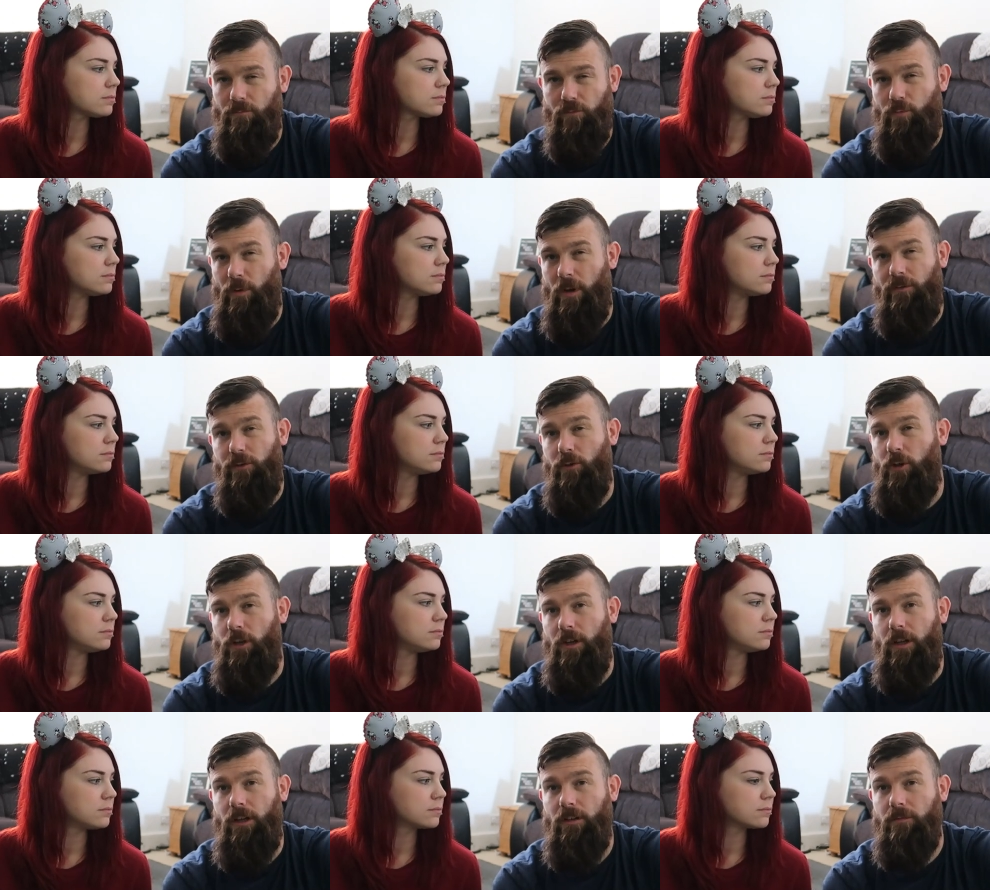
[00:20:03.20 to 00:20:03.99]
Speaker 1: It's worth
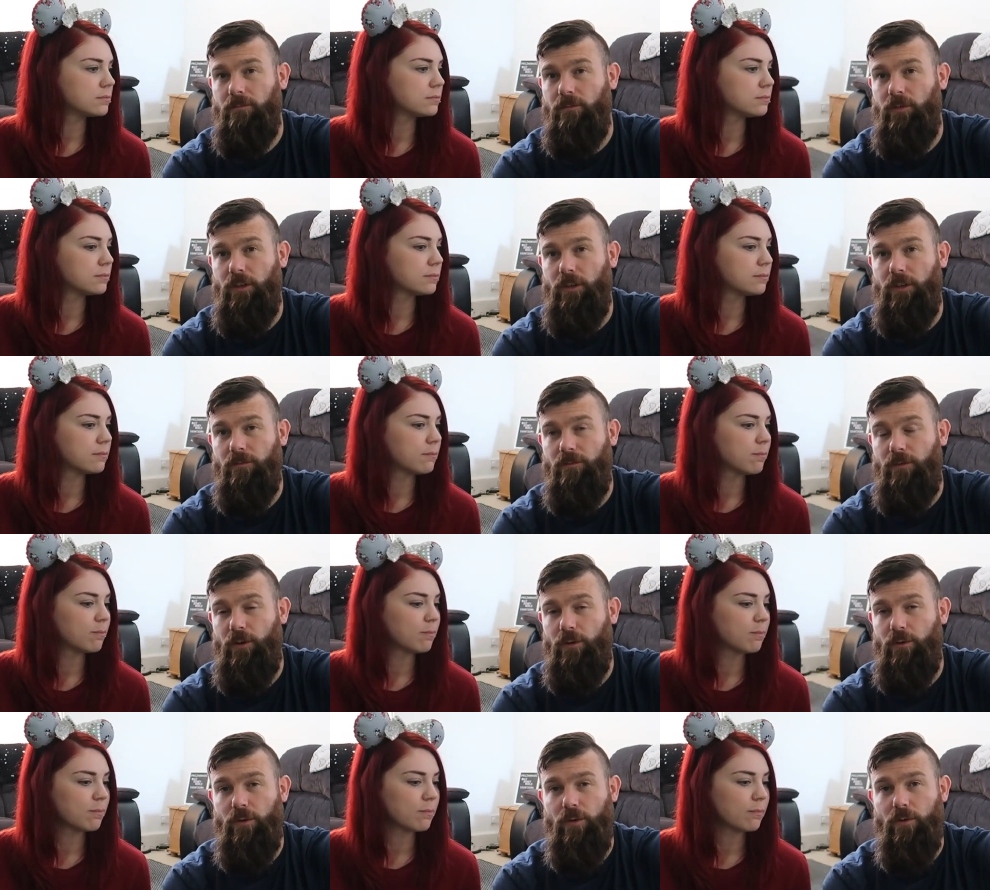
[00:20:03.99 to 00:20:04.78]
looking at
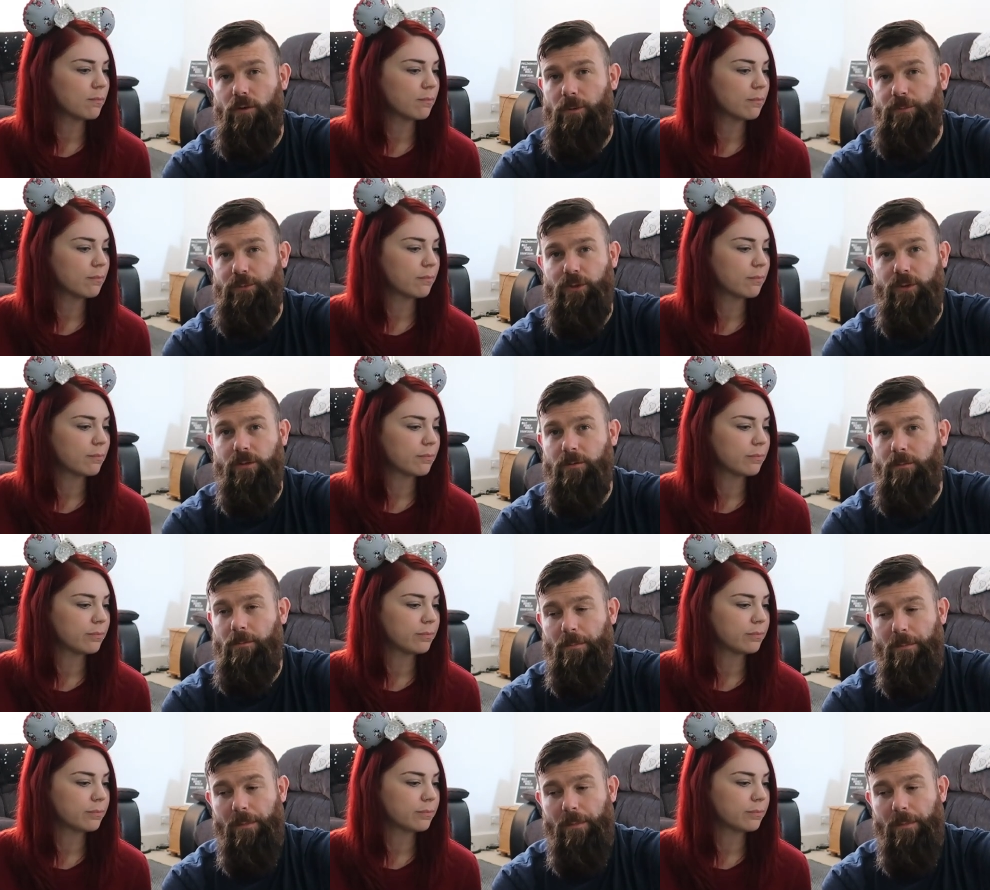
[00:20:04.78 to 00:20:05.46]
for another option.